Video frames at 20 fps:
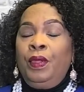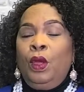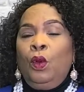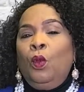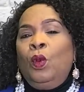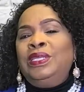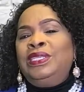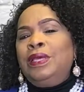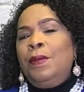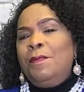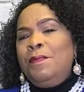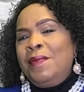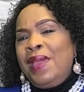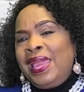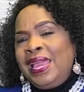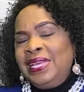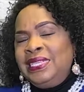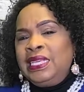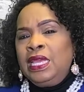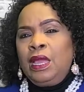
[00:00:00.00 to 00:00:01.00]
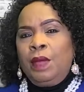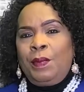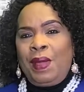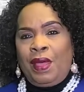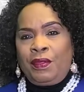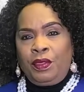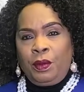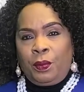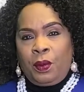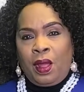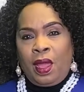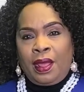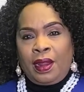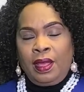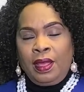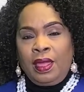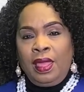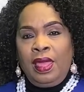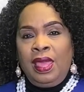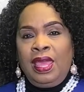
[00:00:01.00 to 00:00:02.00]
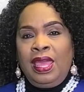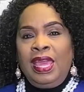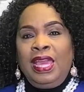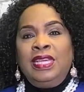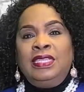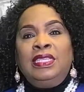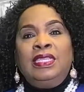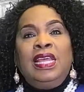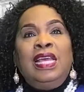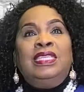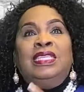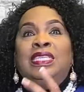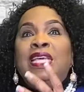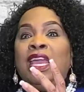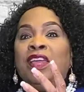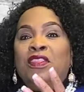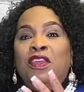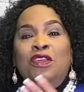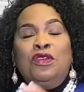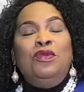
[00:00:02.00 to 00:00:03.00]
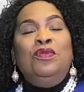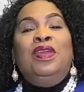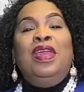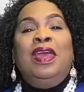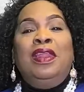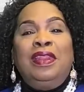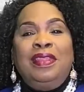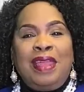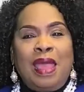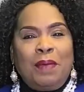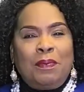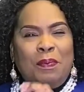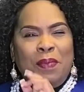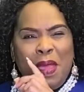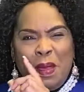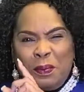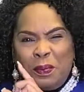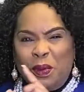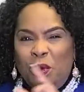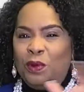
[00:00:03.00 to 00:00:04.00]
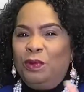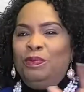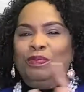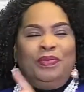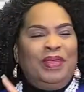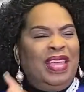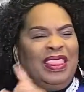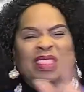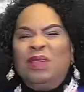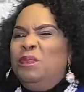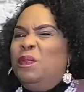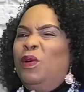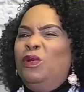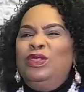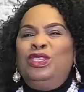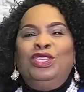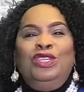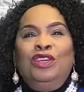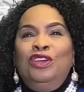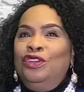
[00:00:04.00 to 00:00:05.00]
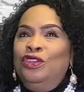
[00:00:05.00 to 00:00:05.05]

What's amazing about the product is let's say that you get that pimple at the most,